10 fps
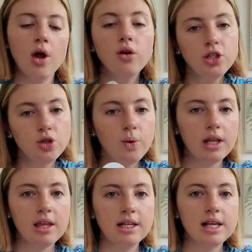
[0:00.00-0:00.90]
I only took one
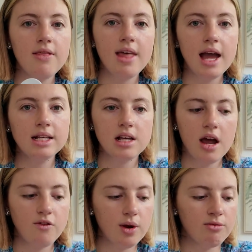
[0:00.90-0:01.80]
of these, and that is
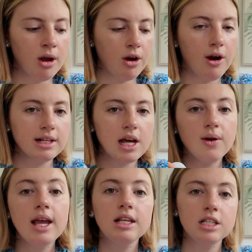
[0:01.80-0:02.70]
kind of one of my regrets. I'll
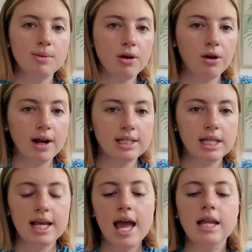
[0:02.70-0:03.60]
get into my regrets at
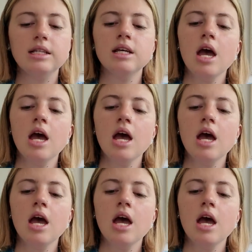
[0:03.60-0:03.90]
the end.